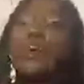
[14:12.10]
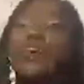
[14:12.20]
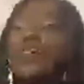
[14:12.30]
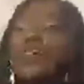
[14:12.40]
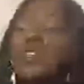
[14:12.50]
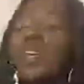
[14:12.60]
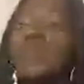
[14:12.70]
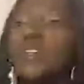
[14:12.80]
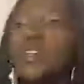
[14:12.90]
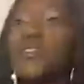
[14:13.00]
during the time
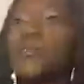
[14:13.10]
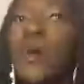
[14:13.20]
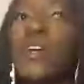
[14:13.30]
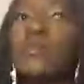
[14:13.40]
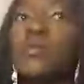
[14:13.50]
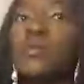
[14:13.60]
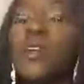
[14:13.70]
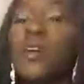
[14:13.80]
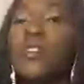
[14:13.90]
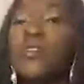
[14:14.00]
when I lost my
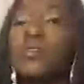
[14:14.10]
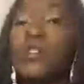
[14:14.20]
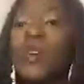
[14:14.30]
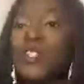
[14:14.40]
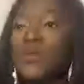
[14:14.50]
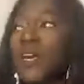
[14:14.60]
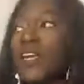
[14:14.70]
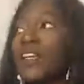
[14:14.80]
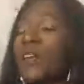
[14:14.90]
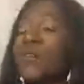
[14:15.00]
daughter, I was in such
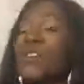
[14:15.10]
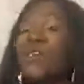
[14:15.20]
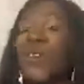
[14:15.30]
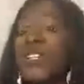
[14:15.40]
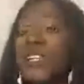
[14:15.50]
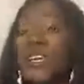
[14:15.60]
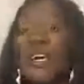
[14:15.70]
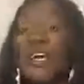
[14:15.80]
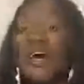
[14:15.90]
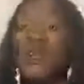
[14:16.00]
pain and I was
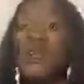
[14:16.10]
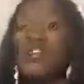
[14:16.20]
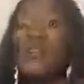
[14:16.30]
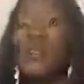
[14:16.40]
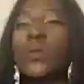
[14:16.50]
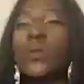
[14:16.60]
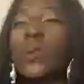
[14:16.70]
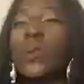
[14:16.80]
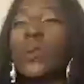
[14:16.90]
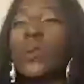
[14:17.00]
avoiding it. I wasn't
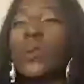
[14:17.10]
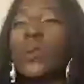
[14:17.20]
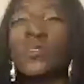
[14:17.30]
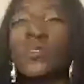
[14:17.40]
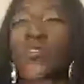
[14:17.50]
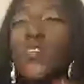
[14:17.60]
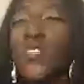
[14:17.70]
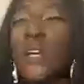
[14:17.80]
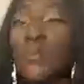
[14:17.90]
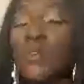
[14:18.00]
talking about it, I think the
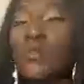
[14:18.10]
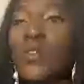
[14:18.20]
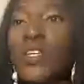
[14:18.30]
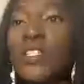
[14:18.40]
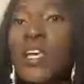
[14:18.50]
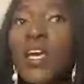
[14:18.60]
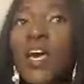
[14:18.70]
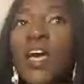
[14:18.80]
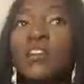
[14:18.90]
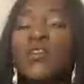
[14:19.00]
first couple of weeks.
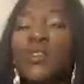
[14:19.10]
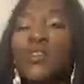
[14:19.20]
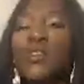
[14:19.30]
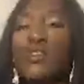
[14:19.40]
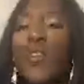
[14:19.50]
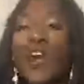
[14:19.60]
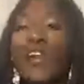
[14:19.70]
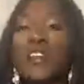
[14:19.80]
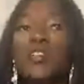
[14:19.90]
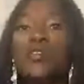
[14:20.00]
And, you
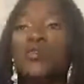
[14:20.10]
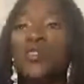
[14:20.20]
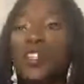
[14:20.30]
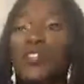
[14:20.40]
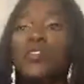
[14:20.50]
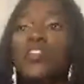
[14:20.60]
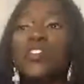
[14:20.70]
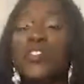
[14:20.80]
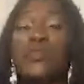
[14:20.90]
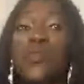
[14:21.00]
find that you literally
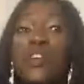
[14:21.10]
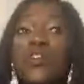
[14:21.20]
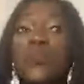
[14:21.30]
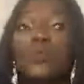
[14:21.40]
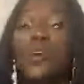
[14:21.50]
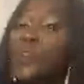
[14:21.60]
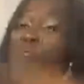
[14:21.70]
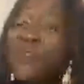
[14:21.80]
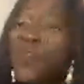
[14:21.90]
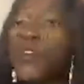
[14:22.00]
just want to
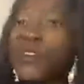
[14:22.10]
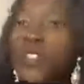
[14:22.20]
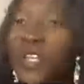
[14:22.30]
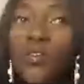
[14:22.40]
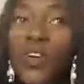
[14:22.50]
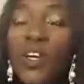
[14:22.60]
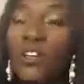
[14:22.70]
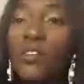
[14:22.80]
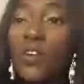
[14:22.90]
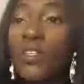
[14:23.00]
throw yourself,
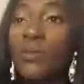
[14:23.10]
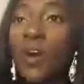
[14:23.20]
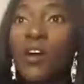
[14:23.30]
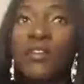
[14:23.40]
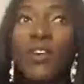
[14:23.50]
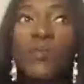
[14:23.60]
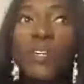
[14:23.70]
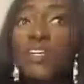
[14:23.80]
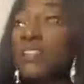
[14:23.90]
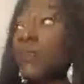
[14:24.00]
in the bath. I'll be
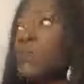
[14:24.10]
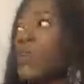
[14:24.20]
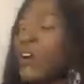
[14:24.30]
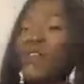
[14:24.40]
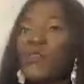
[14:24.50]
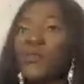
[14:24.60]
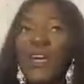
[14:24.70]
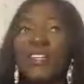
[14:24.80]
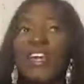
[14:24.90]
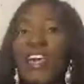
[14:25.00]
in the bathroom
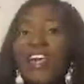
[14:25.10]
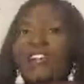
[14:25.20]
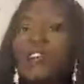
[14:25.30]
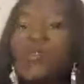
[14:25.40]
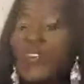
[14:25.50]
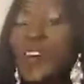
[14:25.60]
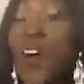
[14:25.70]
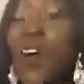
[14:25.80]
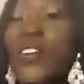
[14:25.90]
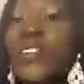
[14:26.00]
and it
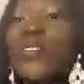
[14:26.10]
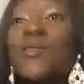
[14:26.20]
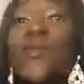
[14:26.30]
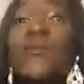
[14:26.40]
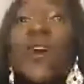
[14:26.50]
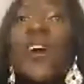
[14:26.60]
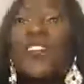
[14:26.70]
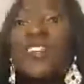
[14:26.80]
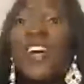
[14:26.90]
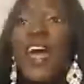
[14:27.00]
hurts so much.
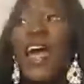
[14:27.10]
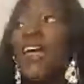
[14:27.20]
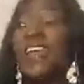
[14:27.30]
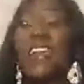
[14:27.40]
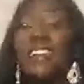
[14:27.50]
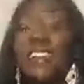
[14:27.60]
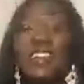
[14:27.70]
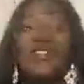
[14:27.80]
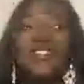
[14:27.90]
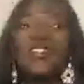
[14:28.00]
And I
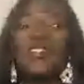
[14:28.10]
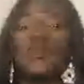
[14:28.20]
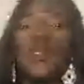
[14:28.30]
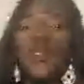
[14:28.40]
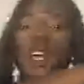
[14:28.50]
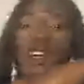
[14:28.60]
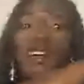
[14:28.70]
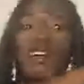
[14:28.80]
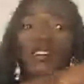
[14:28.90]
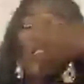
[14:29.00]
literally just feel like
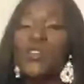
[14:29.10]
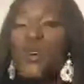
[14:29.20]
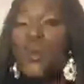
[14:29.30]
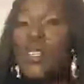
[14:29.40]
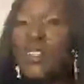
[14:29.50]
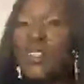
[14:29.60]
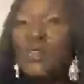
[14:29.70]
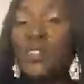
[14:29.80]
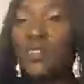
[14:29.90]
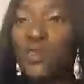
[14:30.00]
throwing myself
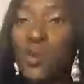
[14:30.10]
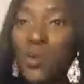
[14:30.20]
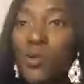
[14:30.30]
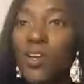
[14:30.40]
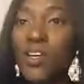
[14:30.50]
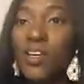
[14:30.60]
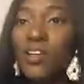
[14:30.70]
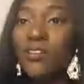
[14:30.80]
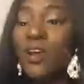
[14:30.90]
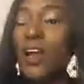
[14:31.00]
on the floor.
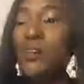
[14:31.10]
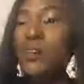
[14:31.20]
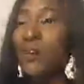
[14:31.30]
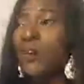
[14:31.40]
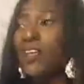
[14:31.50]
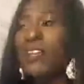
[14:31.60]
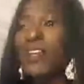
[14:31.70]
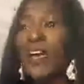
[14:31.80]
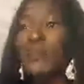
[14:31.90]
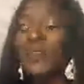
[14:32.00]
So I remember that
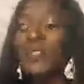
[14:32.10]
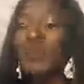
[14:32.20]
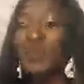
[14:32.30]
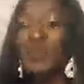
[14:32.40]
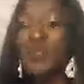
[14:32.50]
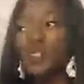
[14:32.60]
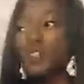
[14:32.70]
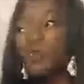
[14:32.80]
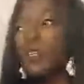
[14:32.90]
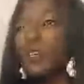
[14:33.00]
time. It's important to
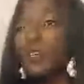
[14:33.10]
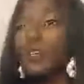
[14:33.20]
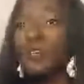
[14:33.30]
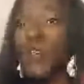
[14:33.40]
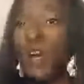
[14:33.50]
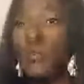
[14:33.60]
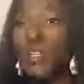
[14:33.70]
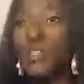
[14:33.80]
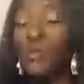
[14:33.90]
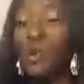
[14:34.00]
be around family
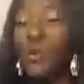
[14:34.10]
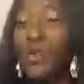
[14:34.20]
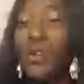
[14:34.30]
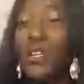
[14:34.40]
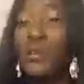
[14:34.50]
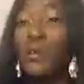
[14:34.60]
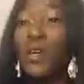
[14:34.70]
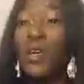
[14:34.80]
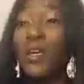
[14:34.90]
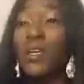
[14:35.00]
as well when you're
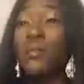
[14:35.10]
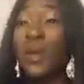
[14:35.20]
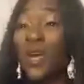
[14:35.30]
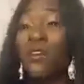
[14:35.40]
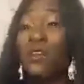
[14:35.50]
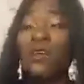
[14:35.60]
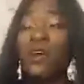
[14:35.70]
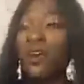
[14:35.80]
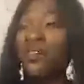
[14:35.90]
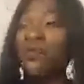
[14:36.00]
in pain or
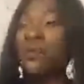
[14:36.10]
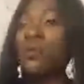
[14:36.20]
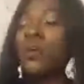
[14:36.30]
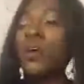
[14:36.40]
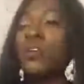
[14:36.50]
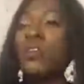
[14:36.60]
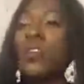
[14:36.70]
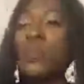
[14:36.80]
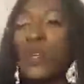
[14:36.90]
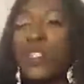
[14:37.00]
hurt, or,
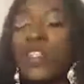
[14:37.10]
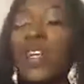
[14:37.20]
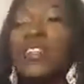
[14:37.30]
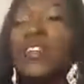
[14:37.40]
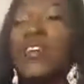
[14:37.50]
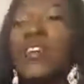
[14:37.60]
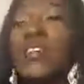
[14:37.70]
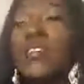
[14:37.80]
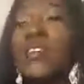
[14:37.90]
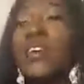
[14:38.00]
especially at the
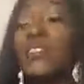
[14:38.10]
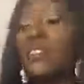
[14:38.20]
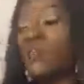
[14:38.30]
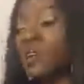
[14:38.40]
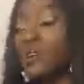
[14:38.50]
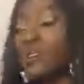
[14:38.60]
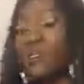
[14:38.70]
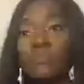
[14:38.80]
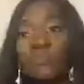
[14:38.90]
early stages, because